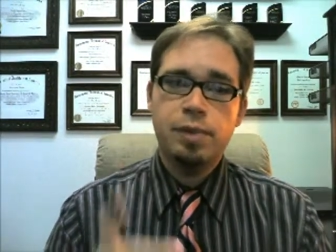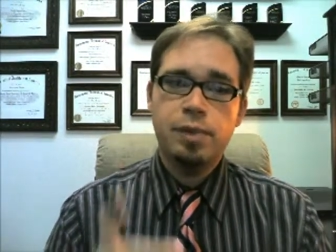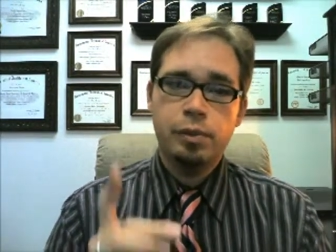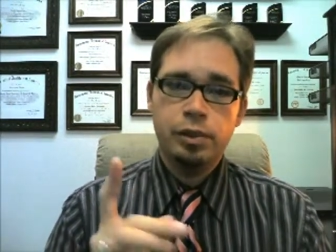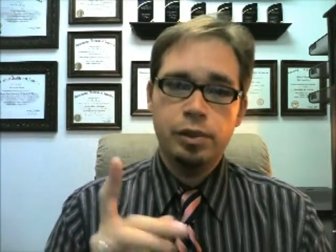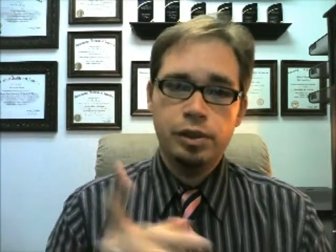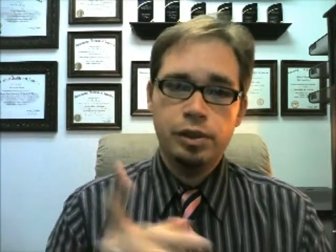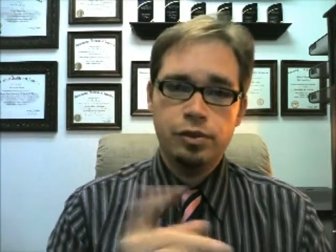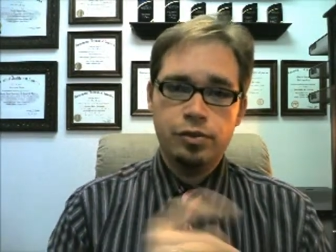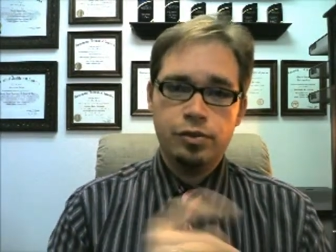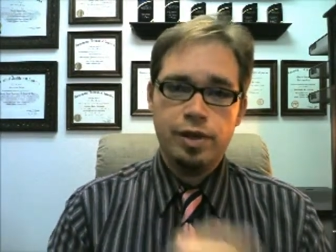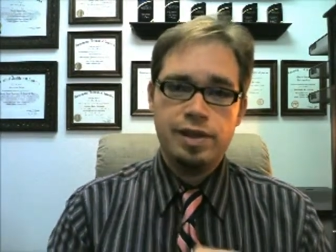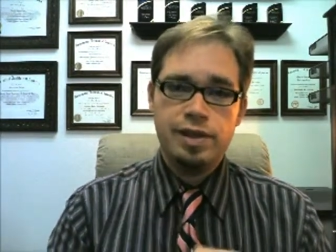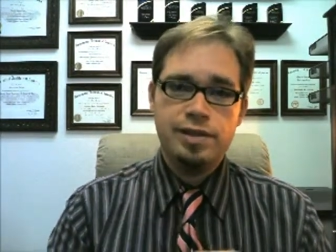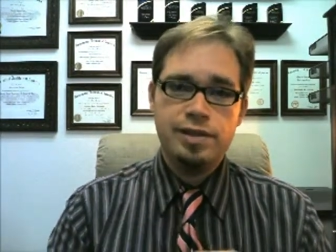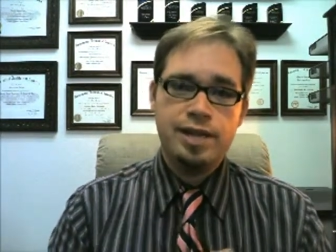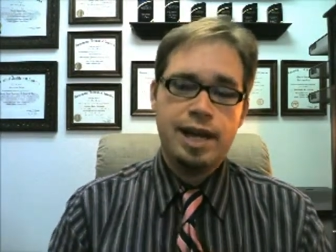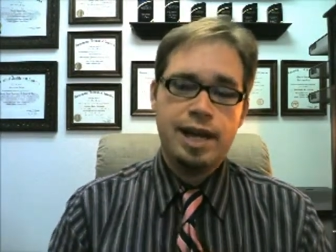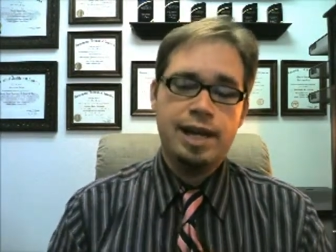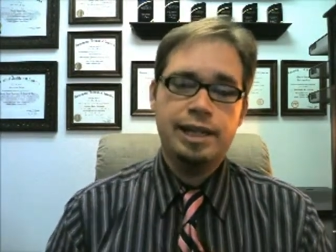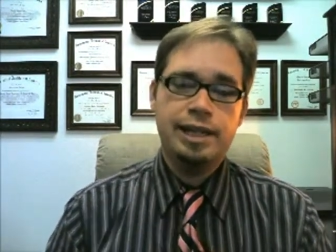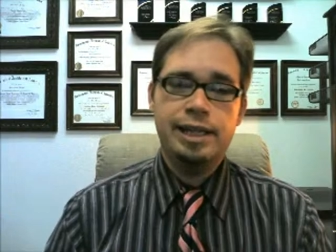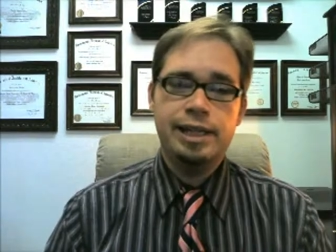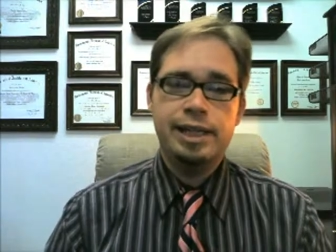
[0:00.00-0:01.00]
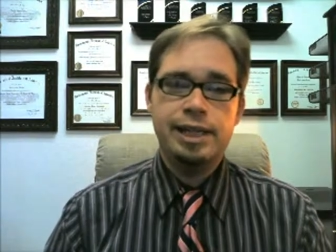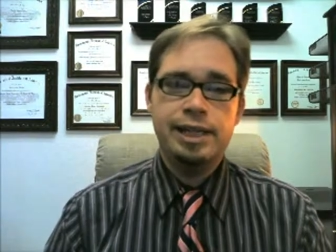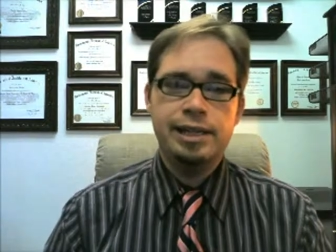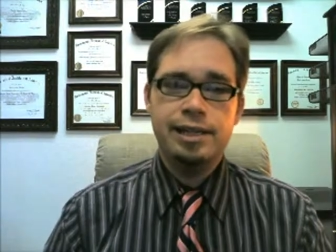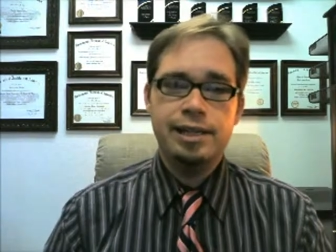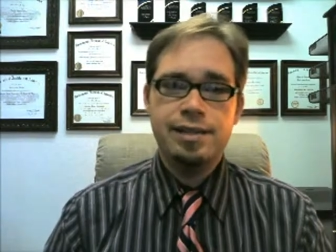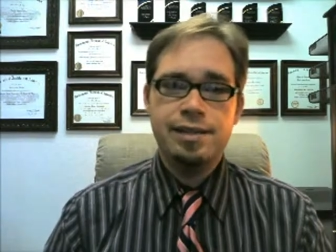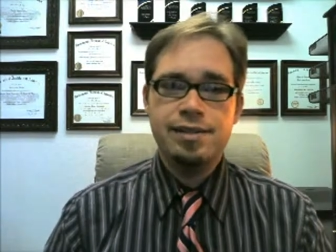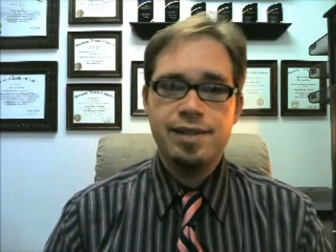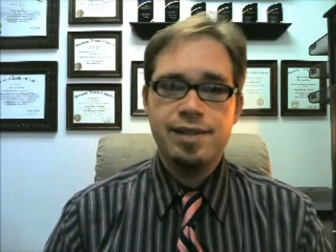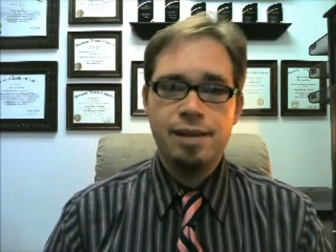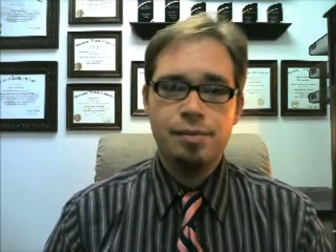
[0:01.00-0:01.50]
But we'll address that in
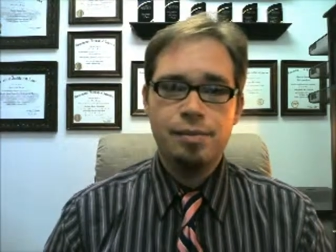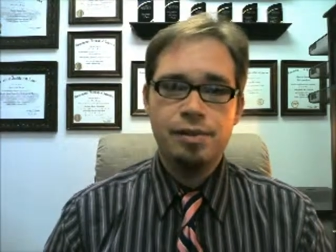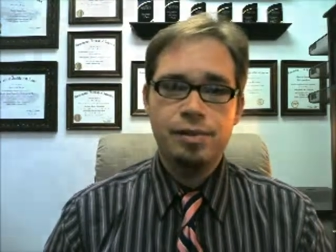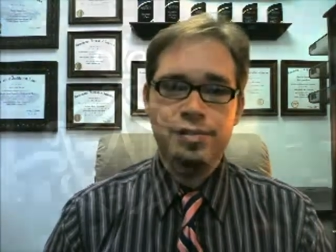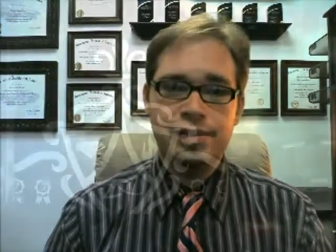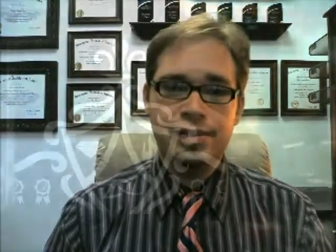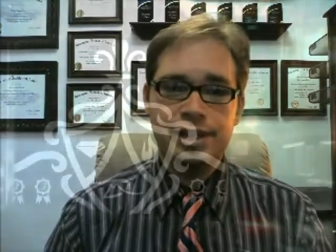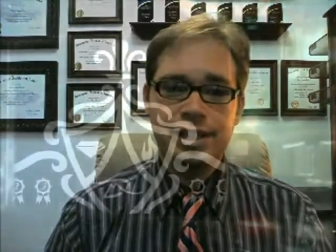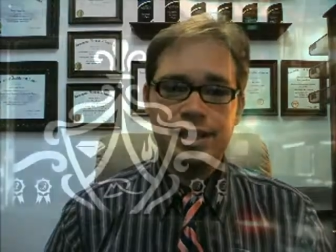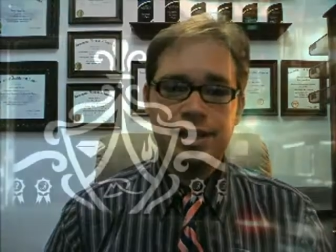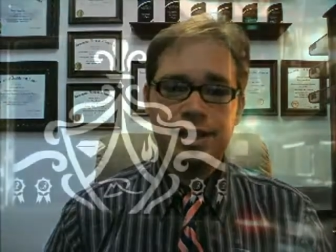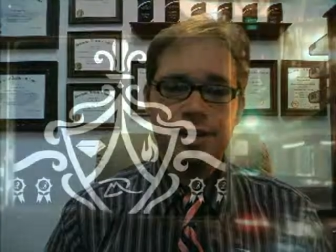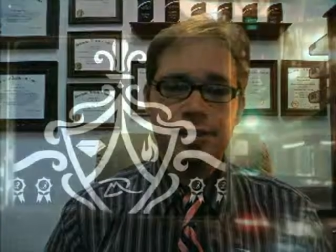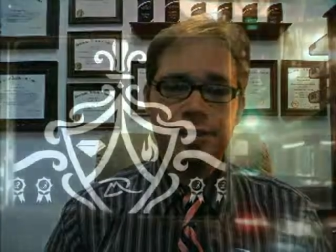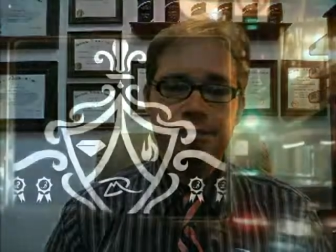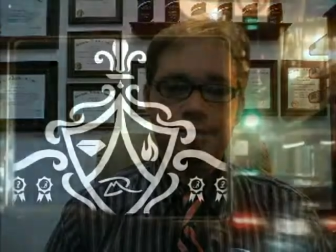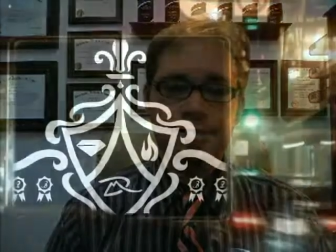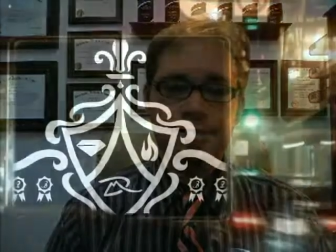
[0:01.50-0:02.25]
a separate video.